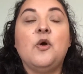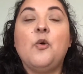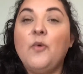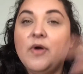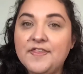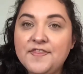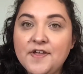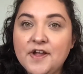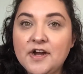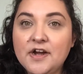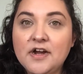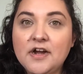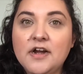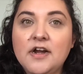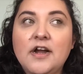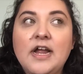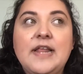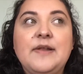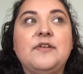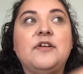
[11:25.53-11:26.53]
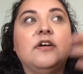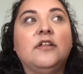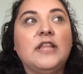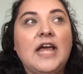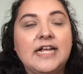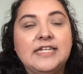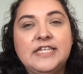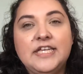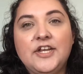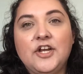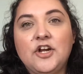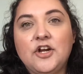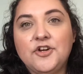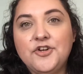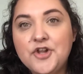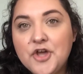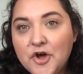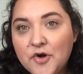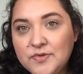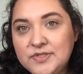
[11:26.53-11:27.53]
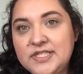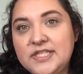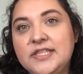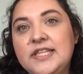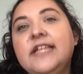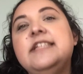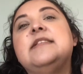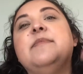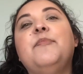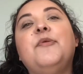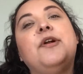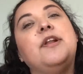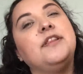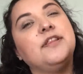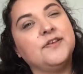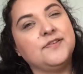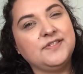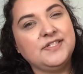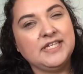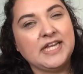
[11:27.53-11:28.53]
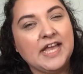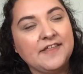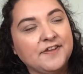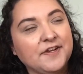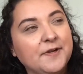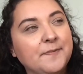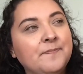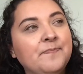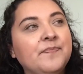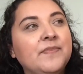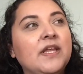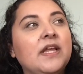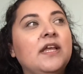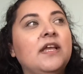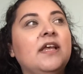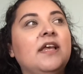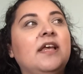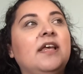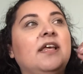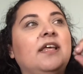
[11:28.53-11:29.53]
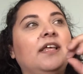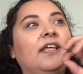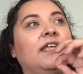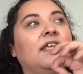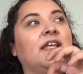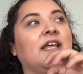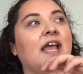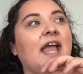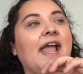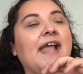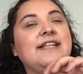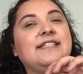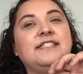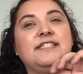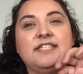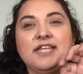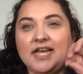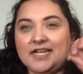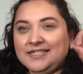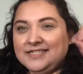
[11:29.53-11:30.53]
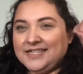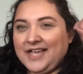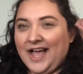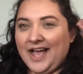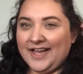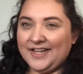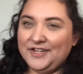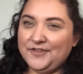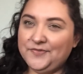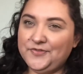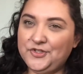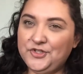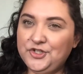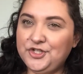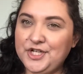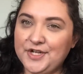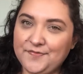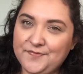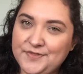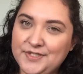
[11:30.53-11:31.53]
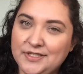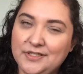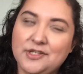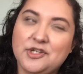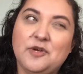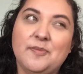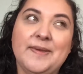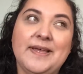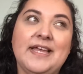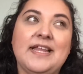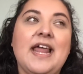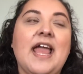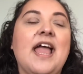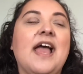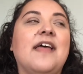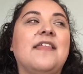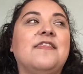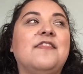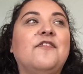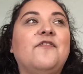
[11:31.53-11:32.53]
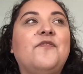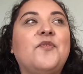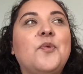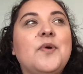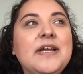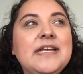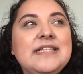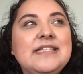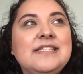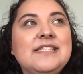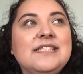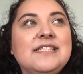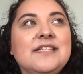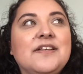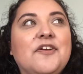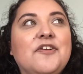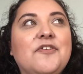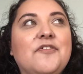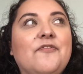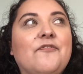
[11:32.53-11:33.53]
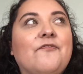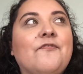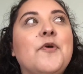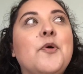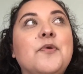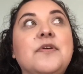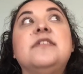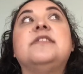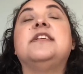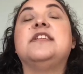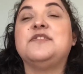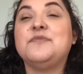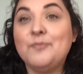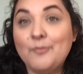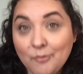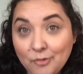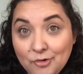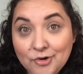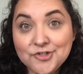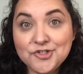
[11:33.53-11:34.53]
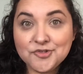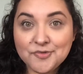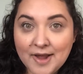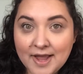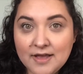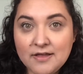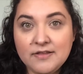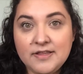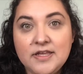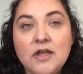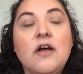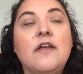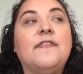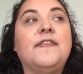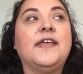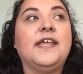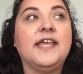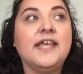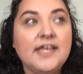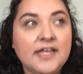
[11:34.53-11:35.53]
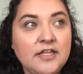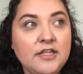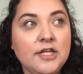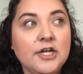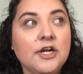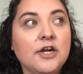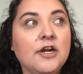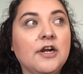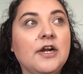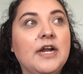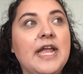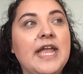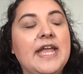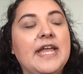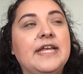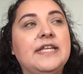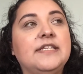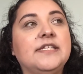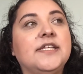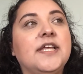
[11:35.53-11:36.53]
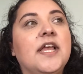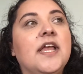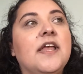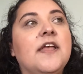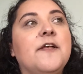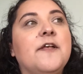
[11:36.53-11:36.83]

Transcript: with her and collecting her notes and things and putting those together, it does kind of shift a little bit. The voice focuses more directly on the killer and